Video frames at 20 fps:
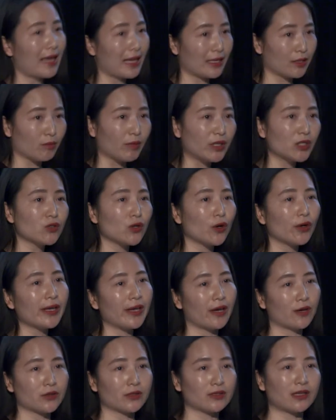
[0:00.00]
and mental
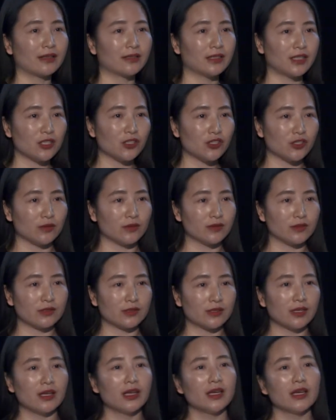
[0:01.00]
health conditions,
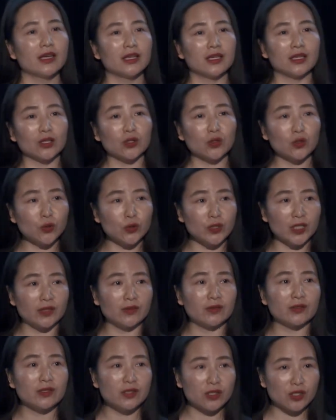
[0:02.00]

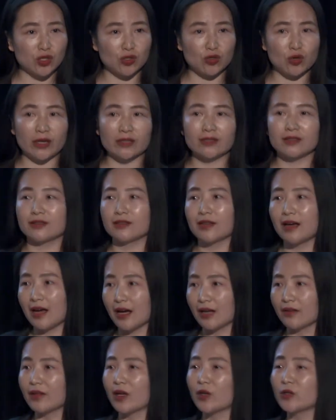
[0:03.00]
including stress,
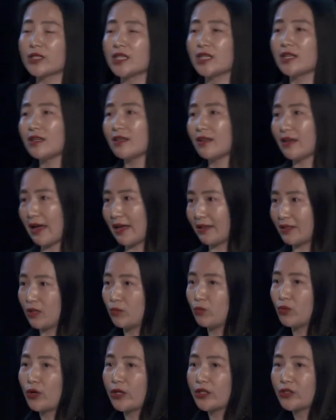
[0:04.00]
anxiety, and
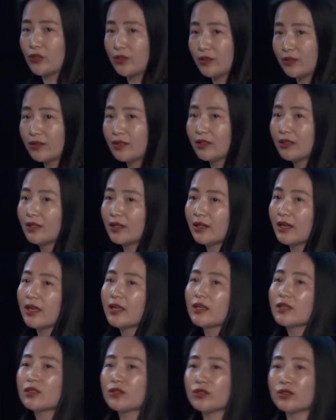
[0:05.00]
depression.
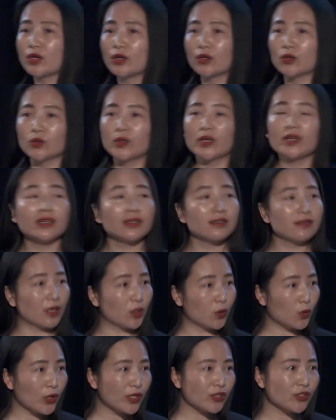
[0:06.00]
So the
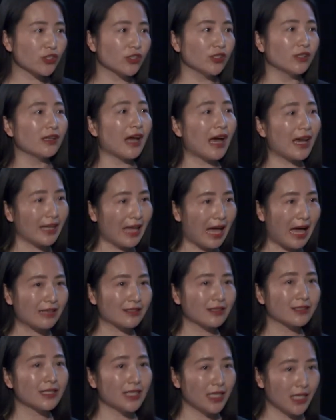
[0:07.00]
question I
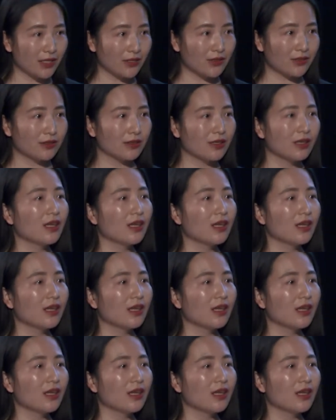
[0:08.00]
ask is